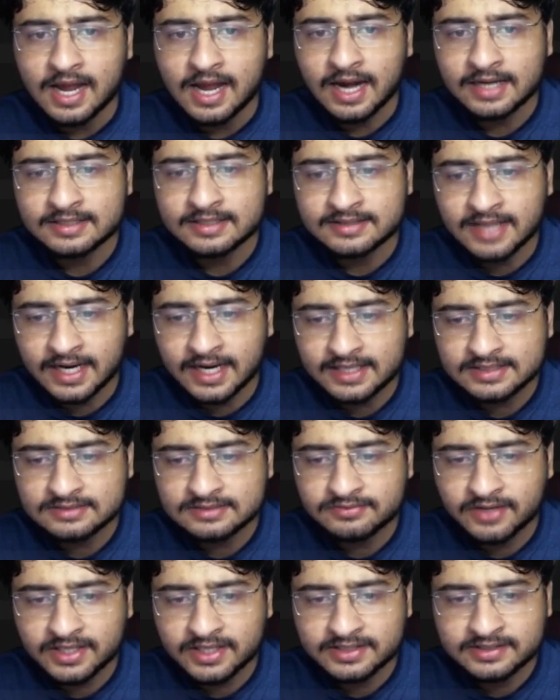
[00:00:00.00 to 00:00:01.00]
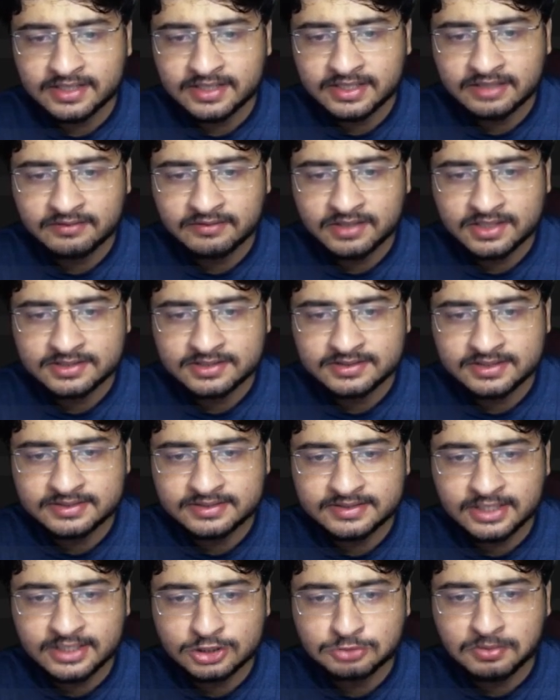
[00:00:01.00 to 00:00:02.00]
And that is why they are giving us
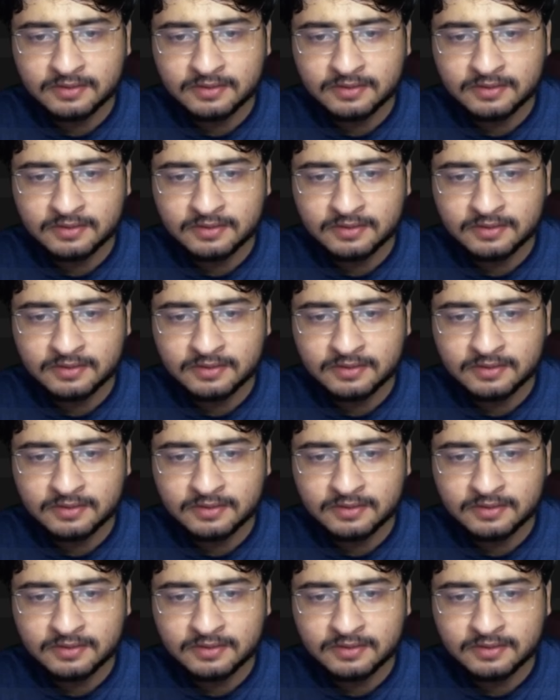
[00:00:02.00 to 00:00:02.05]
this 10 to